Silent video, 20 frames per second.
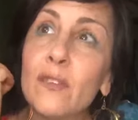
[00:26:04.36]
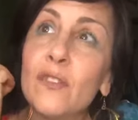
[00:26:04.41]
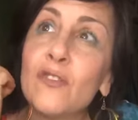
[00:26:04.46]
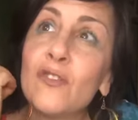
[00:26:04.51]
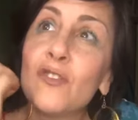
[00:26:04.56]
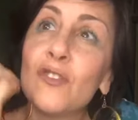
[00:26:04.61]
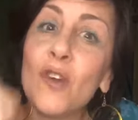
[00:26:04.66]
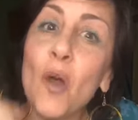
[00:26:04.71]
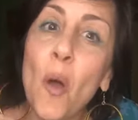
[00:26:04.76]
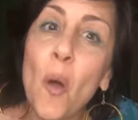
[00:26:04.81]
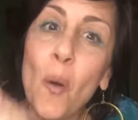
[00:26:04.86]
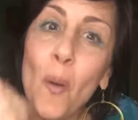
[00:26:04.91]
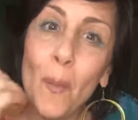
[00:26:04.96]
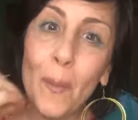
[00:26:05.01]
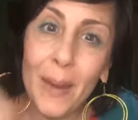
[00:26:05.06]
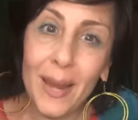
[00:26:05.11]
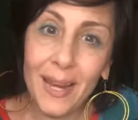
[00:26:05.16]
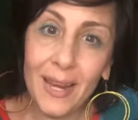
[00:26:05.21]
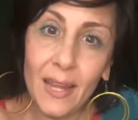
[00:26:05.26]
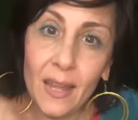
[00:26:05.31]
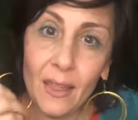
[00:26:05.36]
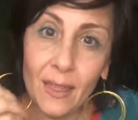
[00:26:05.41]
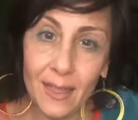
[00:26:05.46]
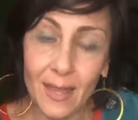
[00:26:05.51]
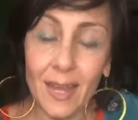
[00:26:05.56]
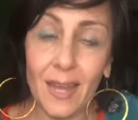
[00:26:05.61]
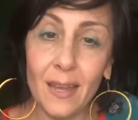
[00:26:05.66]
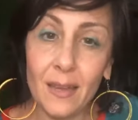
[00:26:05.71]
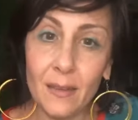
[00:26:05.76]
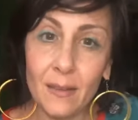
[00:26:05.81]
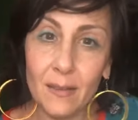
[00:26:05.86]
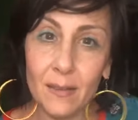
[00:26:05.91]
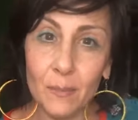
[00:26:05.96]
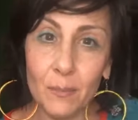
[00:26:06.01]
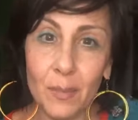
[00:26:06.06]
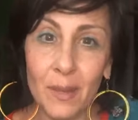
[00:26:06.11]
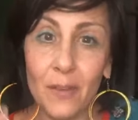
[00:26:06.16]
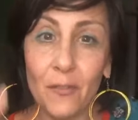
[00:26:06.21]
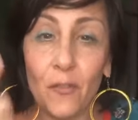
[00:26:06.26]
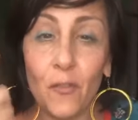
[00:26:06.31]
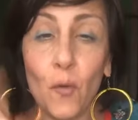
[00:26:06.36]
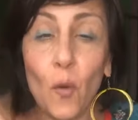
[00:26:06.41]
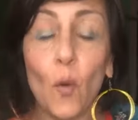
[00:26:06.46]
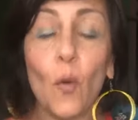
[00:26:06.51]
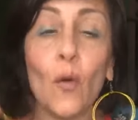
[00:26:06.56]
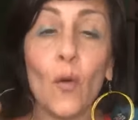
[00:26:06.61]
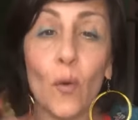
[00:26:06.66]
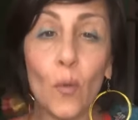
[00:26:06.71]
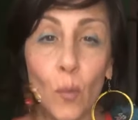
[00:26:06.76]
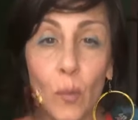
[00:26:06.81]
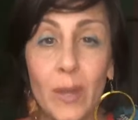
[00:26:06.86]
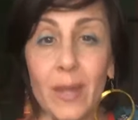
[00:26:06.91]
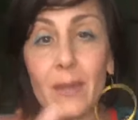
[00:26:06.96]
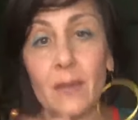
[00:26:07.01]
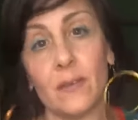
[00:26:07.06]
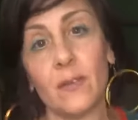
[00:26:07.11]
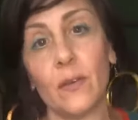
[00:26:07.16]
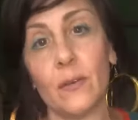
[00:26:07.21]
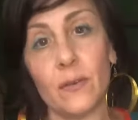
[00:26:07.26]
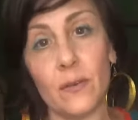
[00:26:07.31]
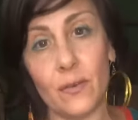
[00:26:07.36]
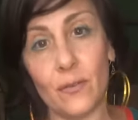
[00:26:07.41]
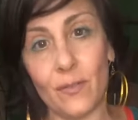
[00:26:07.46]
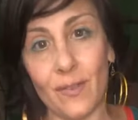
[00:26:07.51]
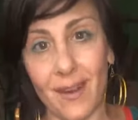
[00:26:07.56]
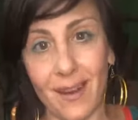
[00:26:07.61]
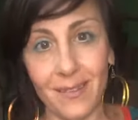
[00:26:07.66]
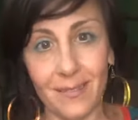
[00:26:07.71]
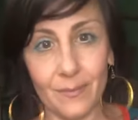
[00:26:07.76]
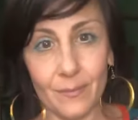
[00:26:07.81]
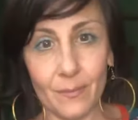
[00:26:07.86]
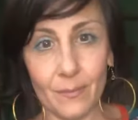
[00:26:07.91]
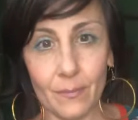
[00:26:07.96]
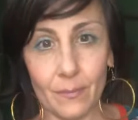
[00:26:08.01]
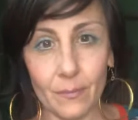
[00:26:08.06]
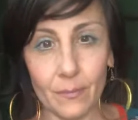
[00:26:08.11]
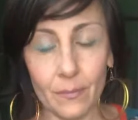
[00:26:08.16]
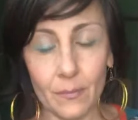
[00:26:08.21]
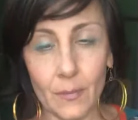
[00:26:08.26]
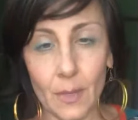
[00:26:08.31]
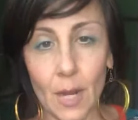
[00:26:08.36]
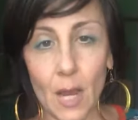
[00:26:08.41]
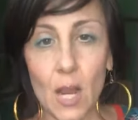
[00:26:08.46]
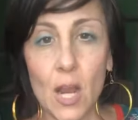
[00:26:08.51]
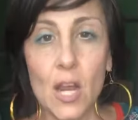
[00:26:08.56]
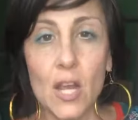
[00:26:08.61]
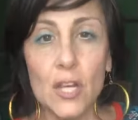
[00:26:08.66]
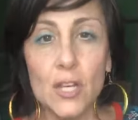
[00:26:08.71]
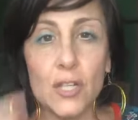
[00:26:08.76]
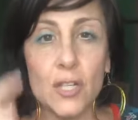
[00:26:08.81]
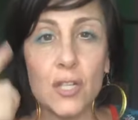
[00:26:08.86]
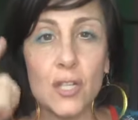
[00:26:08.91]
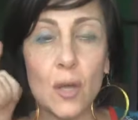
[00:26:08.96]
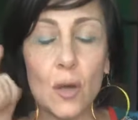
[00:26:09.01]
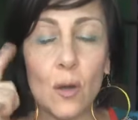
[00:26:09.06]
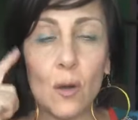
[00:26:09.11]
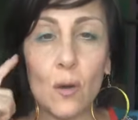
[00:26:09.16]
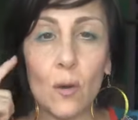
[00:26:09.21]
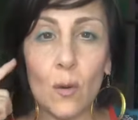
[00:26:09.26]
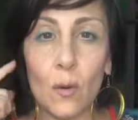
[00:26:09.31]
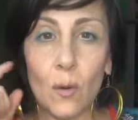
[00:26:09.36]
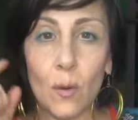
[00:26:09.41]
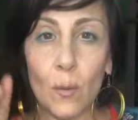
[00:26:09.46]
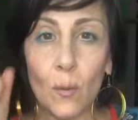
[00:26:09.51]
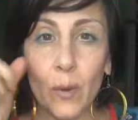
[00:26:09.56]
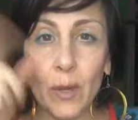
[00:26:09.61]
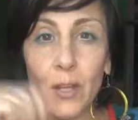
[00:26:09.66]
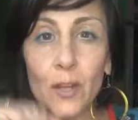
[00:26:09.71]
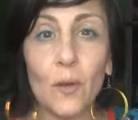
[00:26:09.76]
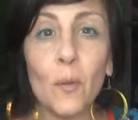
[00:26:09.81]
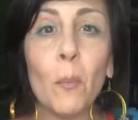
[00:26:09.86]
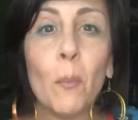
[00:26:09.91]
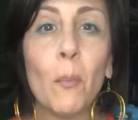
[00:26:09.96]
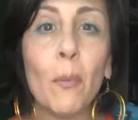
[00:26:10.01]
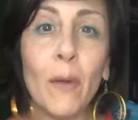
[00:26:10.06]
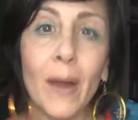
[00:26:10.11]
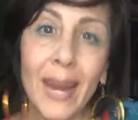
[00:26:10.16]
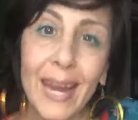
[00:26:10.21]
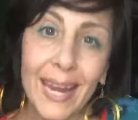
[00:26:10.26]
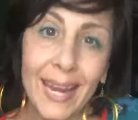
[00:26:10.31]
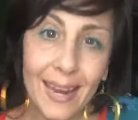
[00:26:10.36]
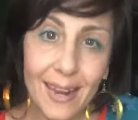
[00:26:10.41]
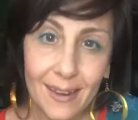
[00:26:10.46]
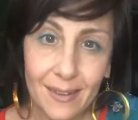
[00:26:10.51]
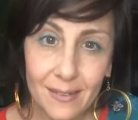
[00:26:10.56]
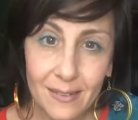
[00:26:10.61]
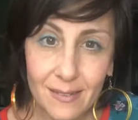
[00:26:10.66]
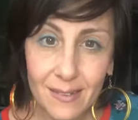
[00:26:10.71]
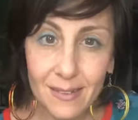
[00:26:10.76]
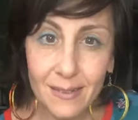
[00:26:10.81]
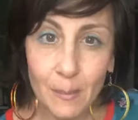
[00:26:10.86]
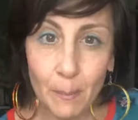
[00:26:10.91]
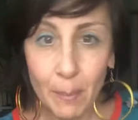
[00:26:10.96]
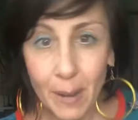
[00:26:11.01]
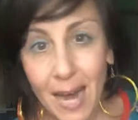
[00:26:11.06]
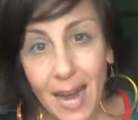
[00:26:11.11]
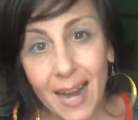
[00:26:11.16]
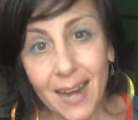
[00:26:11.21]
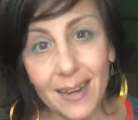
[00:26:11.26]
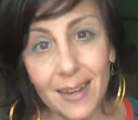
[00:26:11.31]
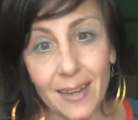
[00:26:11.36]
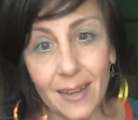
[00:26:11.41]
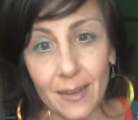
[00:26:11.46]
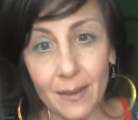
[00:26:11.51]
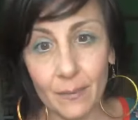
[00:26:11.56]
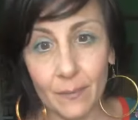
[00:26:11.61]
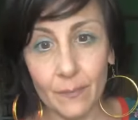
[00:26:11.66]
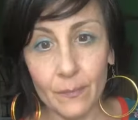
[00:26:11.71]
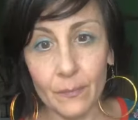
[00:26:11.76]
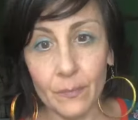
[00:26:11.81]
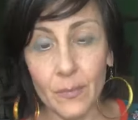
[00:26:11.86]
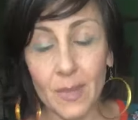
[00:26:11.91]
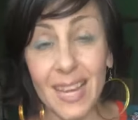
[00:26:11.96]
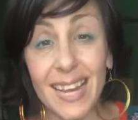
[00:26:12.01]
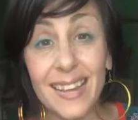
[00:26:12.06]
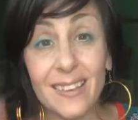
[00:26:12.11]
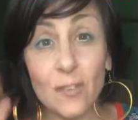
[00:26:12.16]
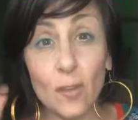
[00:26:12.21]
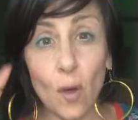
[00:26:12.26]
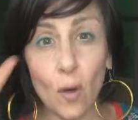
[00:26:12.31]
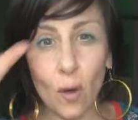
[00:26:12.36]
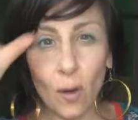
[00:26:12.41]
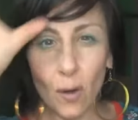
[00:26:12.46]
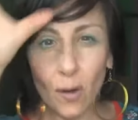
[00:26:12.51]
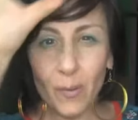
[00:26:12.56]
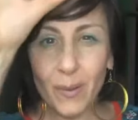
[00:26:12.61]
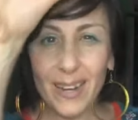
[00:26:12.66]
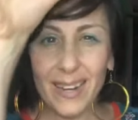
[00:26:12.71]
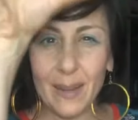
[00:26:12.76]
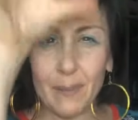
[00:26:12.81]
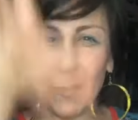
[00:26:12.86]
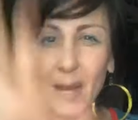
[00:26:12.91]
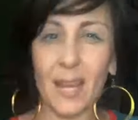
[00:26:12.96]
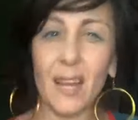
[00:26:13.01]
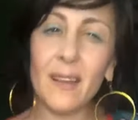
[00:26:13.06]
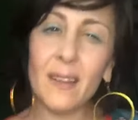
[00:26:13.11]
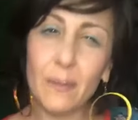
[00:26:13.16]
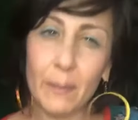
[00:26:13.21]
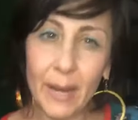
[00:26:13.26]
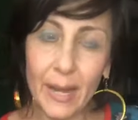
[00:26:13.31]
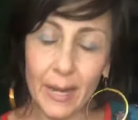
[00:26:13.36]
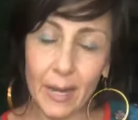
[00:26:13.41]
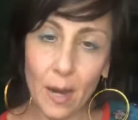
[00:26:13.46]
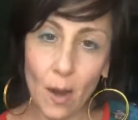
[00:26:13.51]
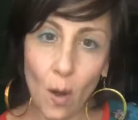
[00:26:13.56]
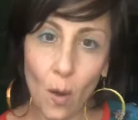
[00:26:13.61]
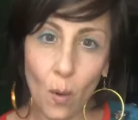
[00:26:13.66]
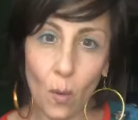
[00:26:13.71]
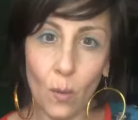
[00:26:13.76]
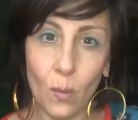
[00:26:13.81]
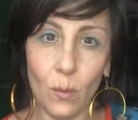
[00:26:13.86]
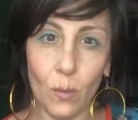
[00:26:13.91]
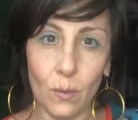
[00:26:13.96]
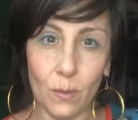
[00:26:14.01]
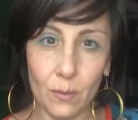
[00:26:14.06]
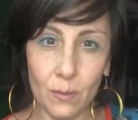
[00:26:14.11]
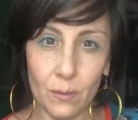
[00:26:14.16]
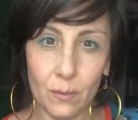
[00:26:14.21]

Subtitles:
so many things before we start to draw. So when your brain sees a body, it's already making the body whole.